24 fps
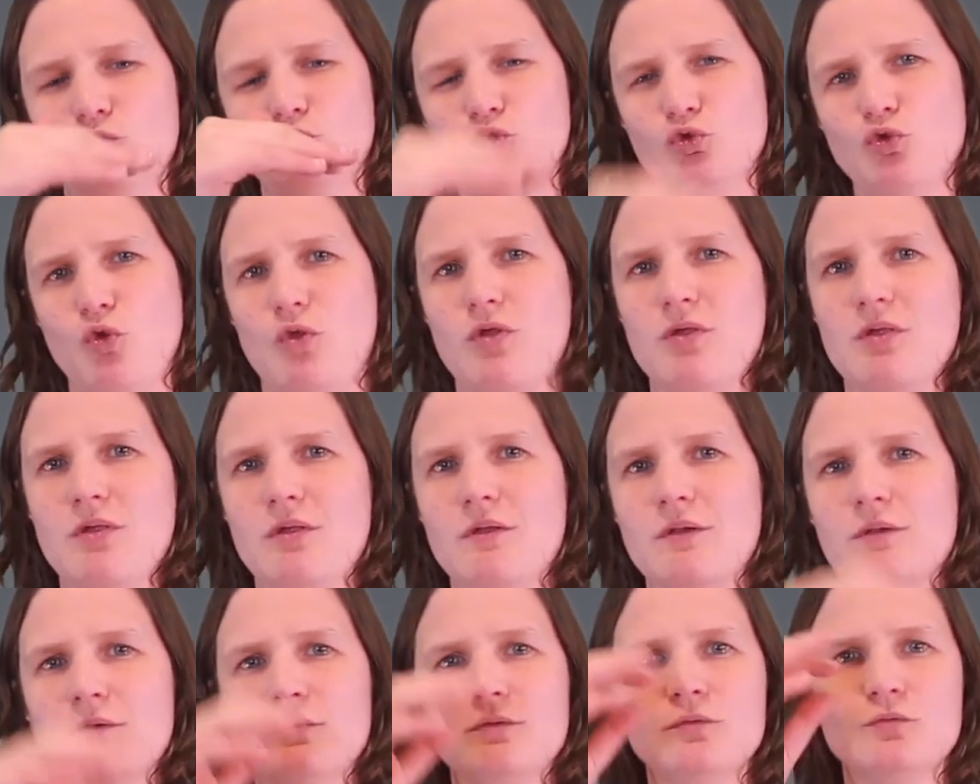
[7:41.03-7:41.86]
he's
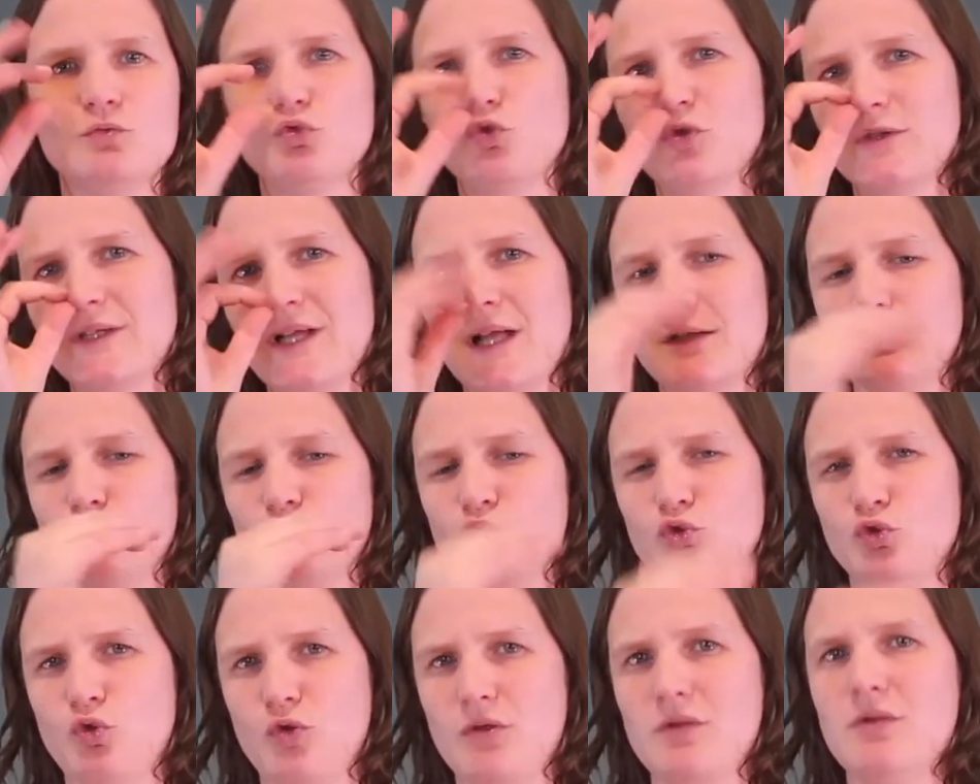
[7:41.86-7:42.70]
from the
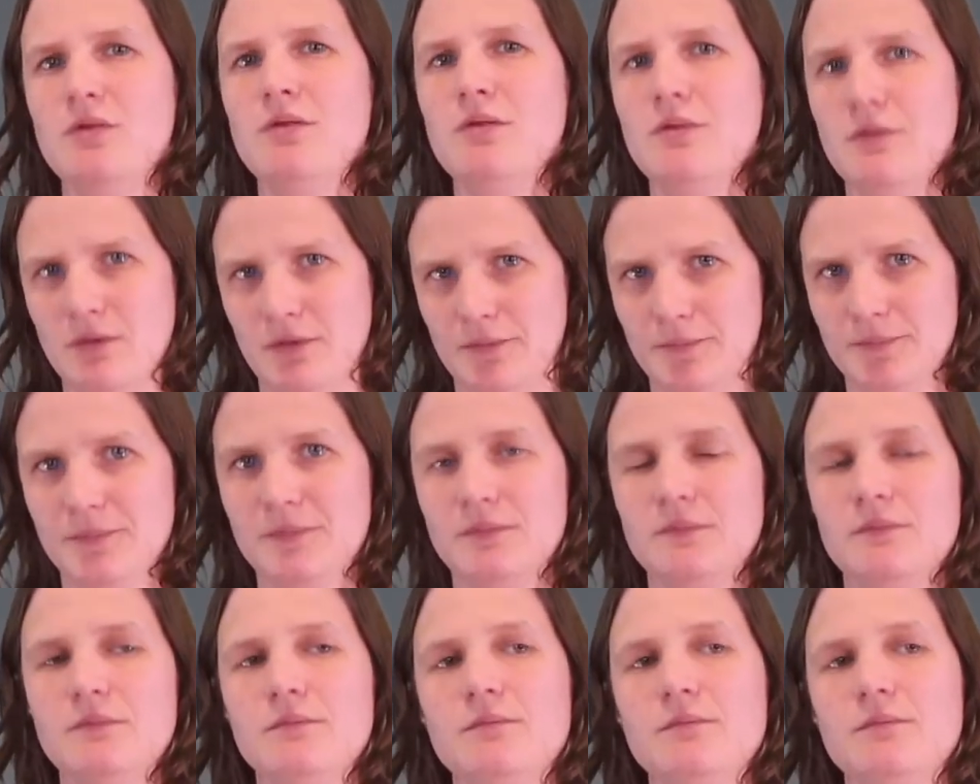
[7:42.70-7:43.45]
south of Sudan,